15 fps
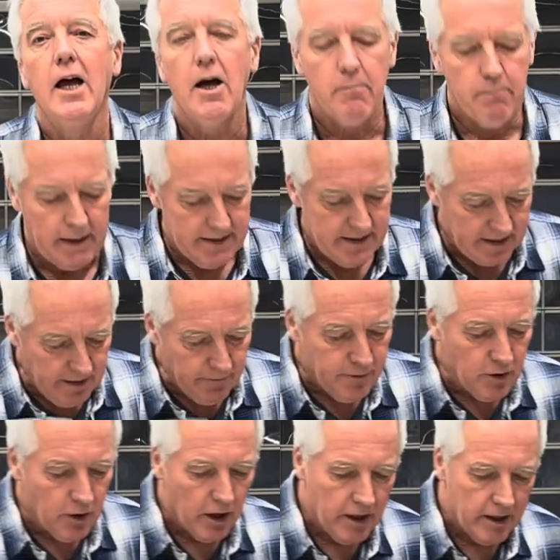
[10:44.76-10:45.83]
But if
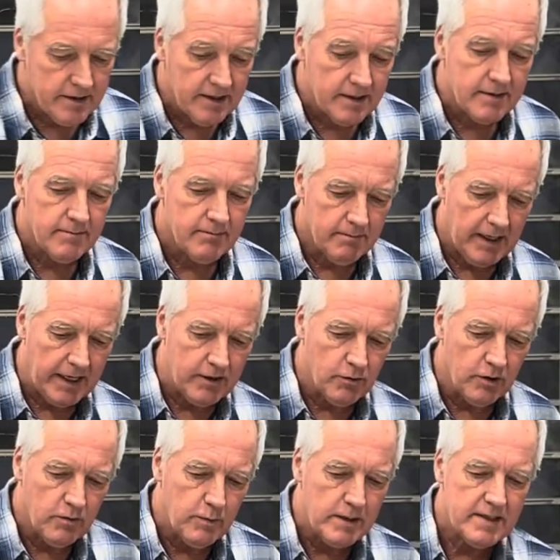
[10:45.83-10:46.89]
you hurt it, I do
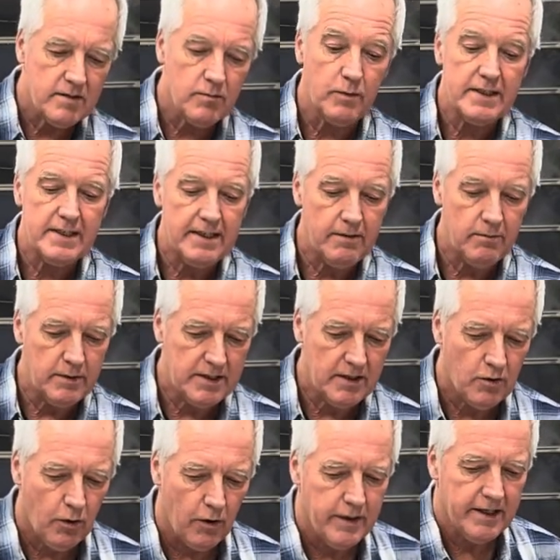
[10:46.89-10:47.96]
it with the
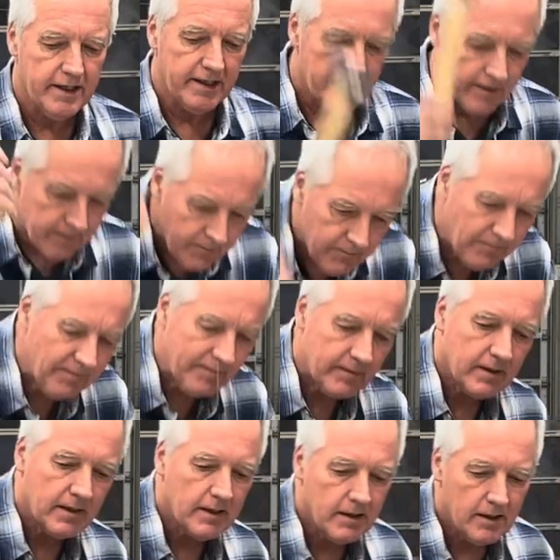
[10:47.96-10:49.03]
corner here,
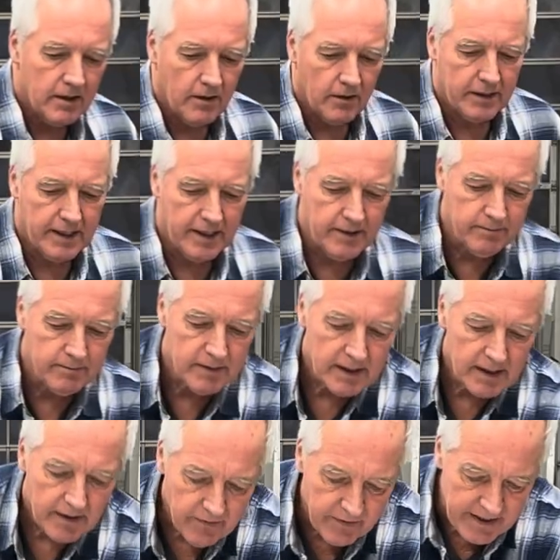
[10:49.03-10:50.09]
okay,
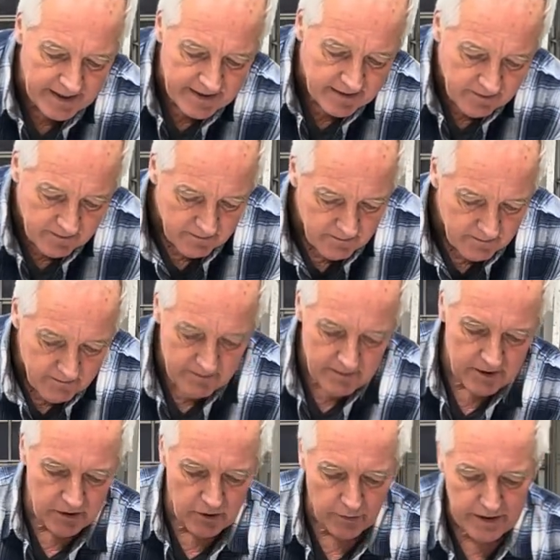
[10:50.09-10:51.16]
then
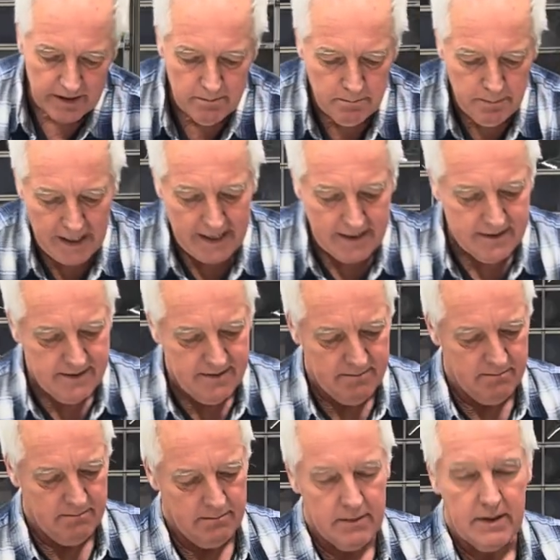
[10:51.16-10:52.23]
your impact
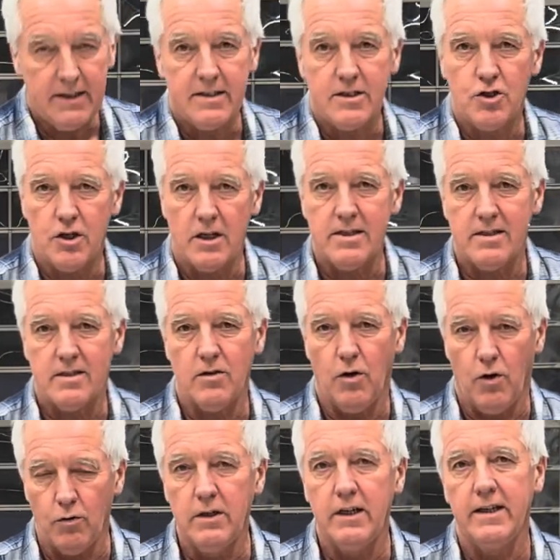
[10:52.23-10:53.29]
is just
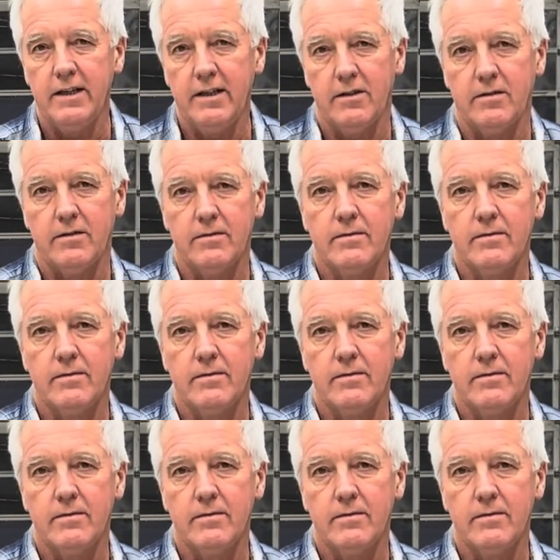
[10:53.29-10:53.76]
only here.